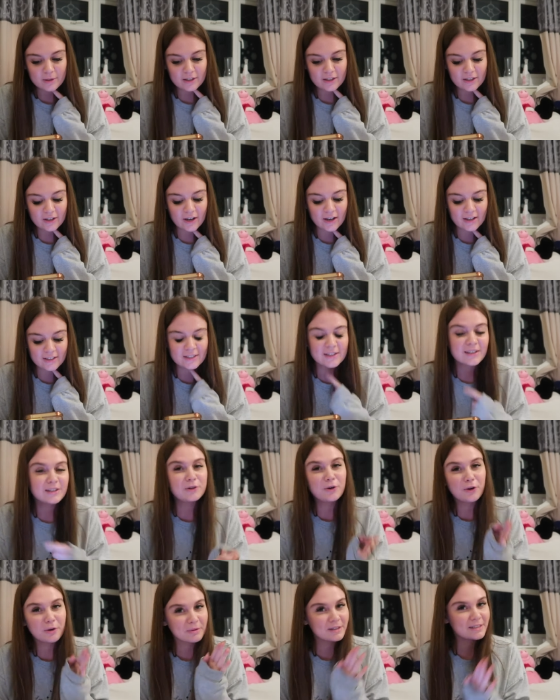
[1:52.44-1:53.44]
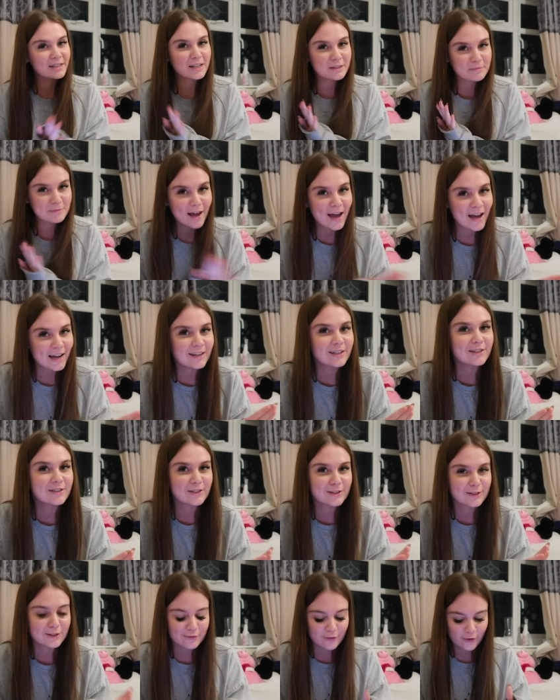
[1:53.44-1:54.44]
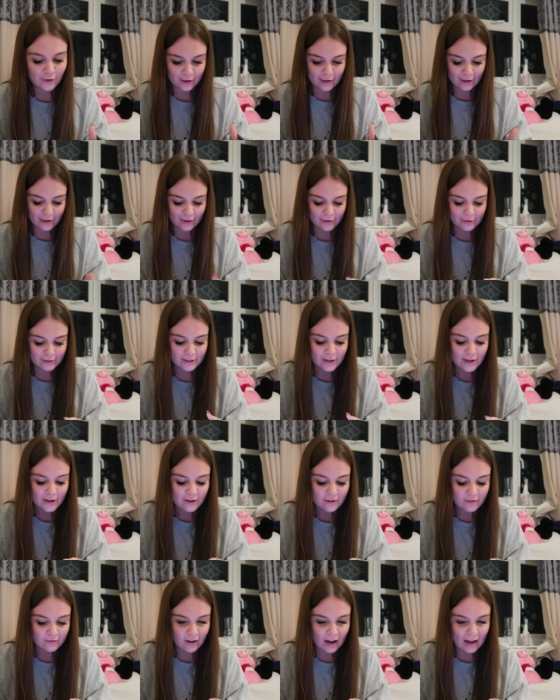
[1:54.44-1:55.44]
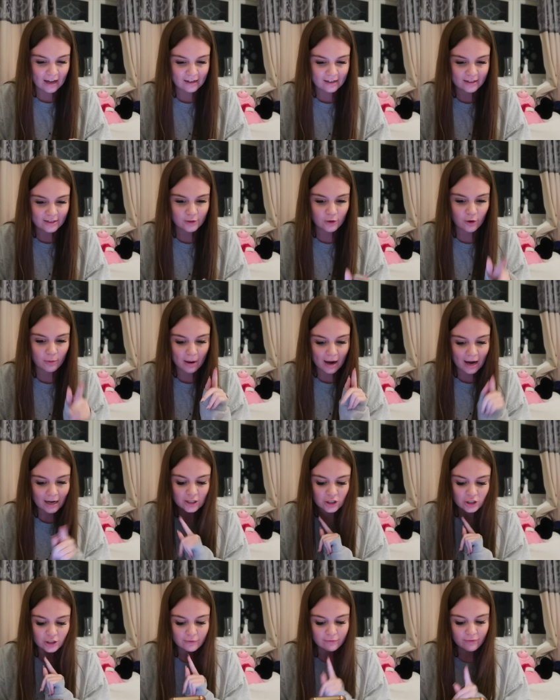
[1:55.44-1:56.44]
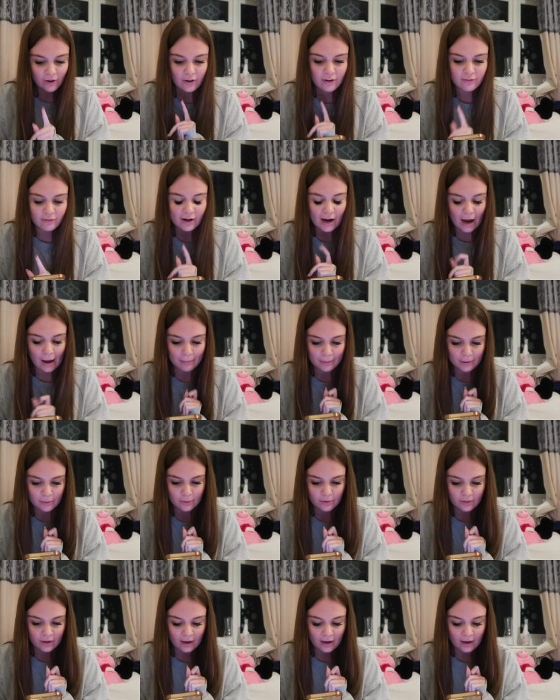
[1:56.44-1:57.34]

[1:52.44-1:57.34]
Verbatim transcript: because it normally takes me ages to find clothes for Ellis. So I'm actually very, very happy with